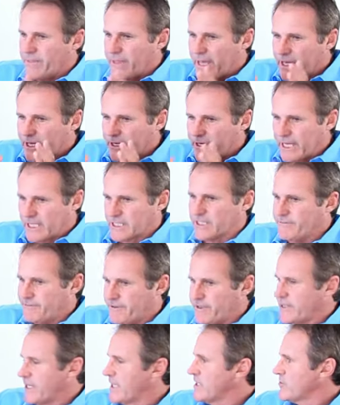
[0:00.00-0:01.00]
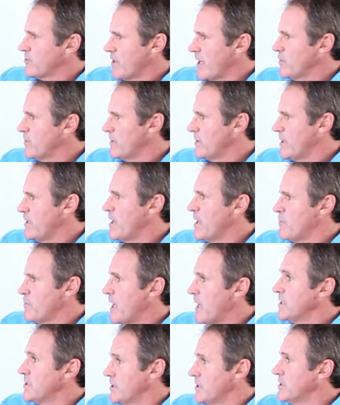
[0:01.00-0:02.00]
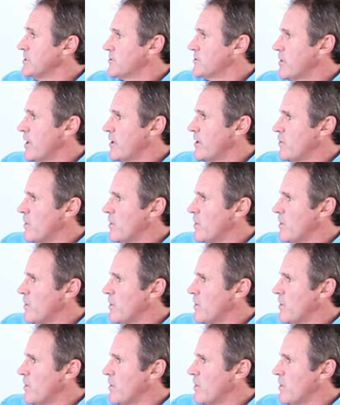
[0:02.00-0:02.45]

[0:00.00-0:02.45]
and they can actually fit that straight within their budget straight